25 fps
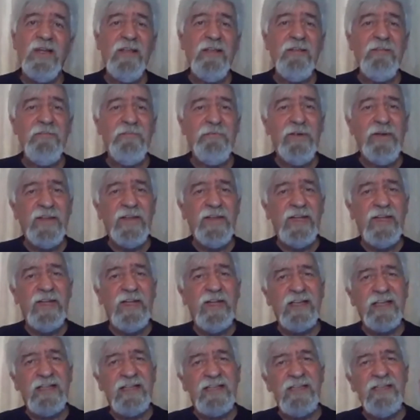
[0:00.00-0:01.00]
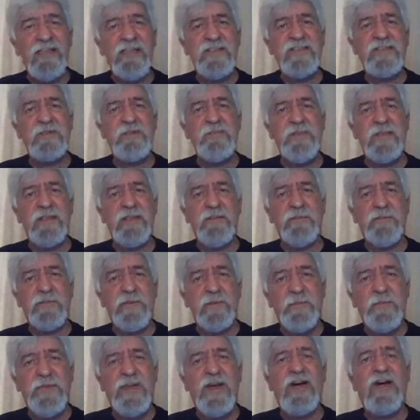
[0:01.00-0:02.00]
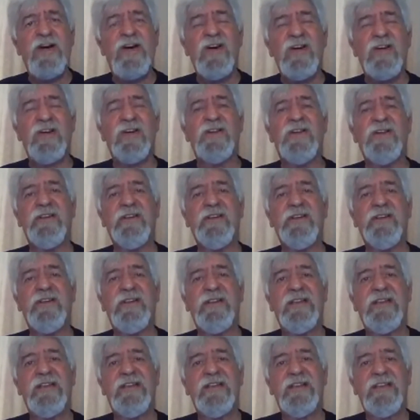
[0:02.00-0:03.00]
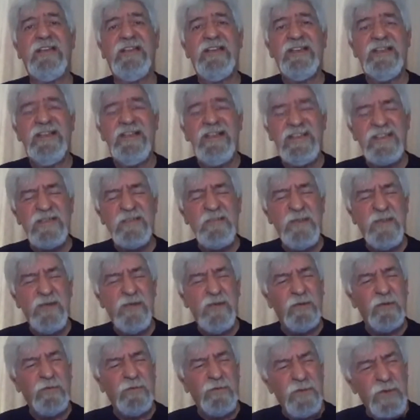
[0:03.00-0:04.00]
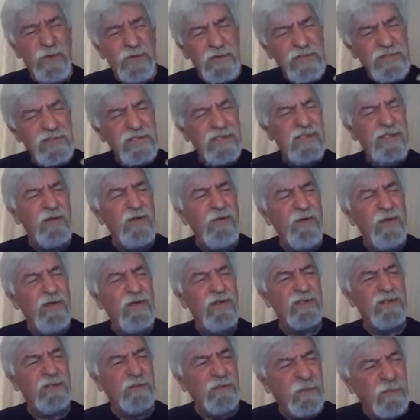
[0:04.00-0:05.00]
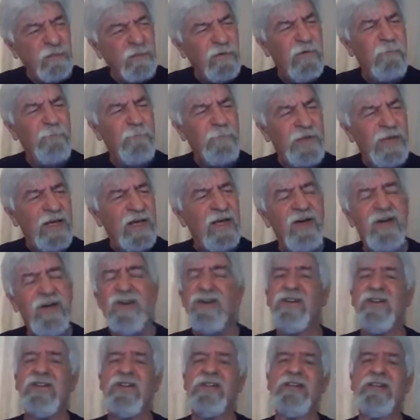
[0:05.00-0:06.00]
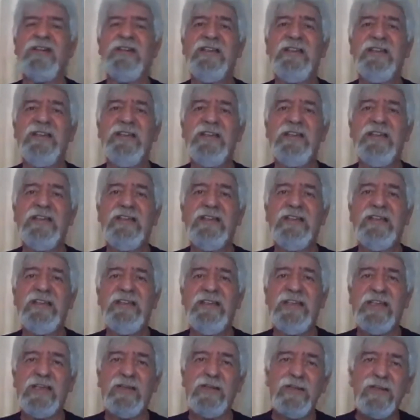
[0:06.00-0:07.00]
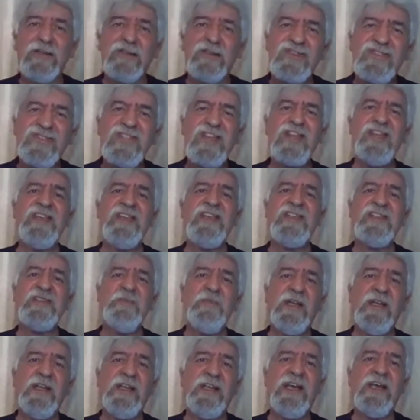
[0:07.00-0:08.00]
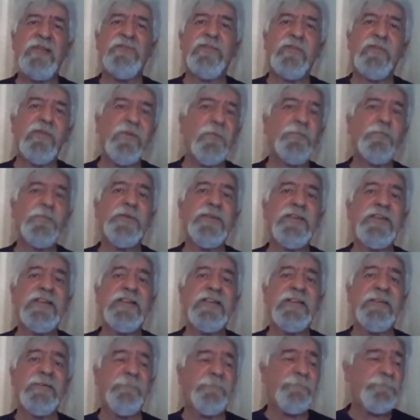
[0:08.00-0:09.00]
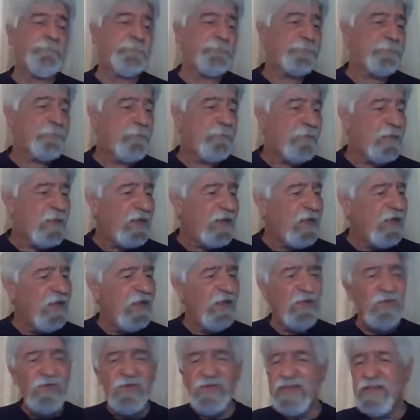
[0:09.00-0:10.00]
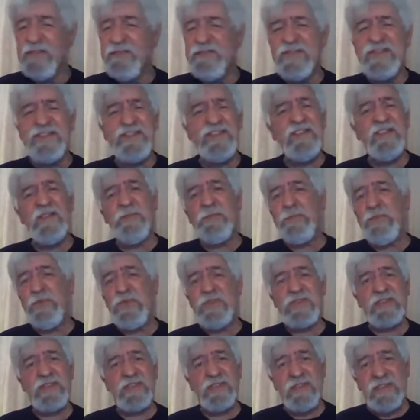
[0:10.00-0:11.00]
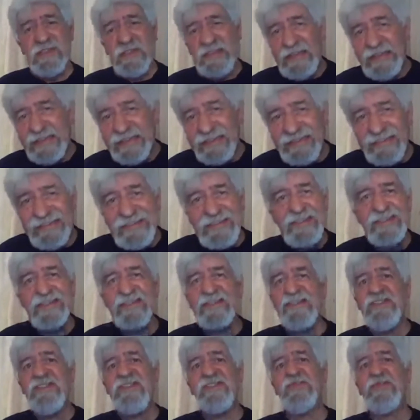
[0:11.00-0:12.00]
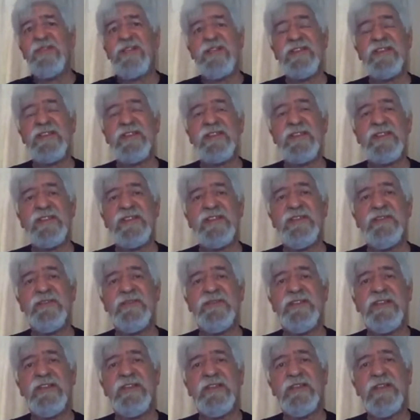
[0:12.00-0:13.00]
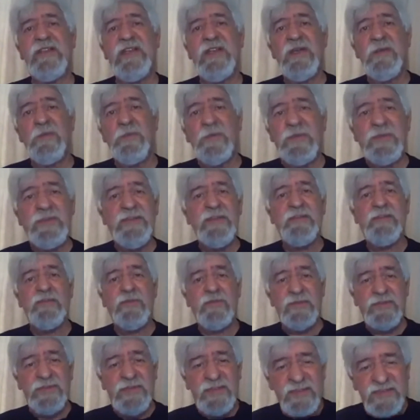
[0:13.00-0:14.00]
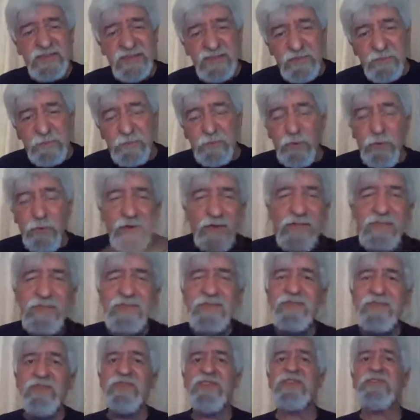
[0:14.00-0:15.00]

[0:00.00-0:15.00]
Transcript: Father God, teach me from now on. Teach me, Lord, for those three words, from now on, that it will change my life completely. And Lord, every single person listening to us this evening, believe, Lord, that you've brought us to this